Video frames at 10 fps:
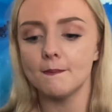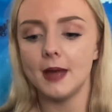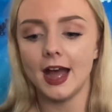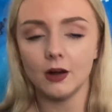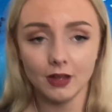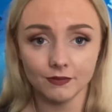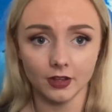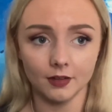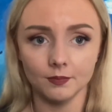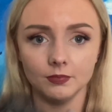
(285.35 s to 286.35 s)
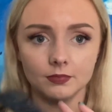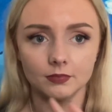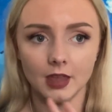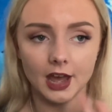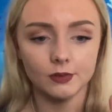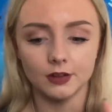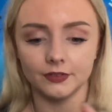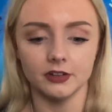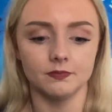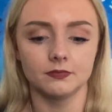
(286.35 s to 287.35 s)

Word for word: However, however,